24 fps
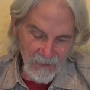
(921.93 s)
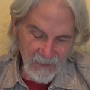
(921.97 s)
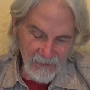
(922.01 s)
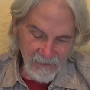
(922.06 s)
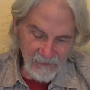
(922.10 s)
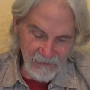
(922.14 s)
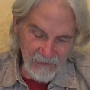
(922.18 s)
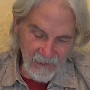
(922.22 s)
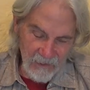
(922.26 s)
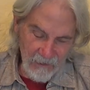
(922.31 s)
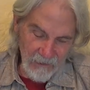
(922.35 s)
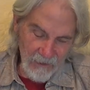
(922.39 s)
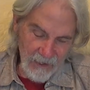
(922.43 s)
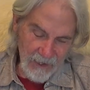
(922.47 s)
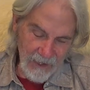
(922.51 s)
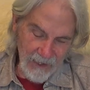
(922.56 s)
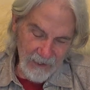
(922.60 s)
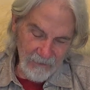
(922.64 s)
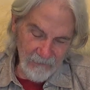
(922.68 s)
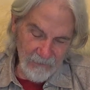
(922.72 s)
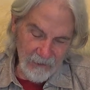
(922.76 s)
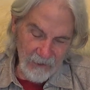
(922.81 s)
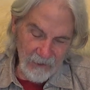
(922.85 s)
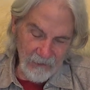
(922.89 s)
So
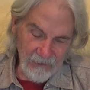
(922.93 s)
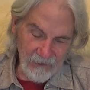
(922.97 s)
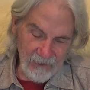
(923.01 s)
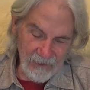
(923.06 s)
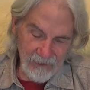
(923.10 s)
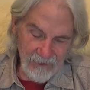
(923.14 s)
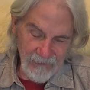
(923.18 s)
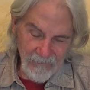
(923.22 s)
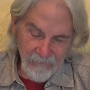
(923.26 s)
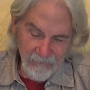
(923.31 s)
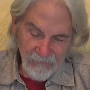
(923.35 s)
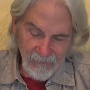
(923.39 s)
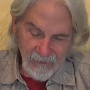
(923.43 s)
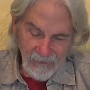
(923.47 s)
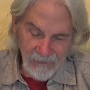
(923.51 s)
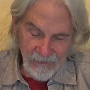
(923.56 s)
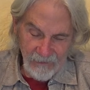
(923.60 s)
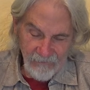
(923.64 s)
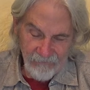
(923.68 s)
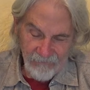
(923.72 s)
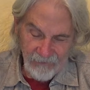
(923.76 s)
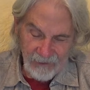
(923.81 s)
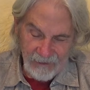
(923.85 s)
I wrote, if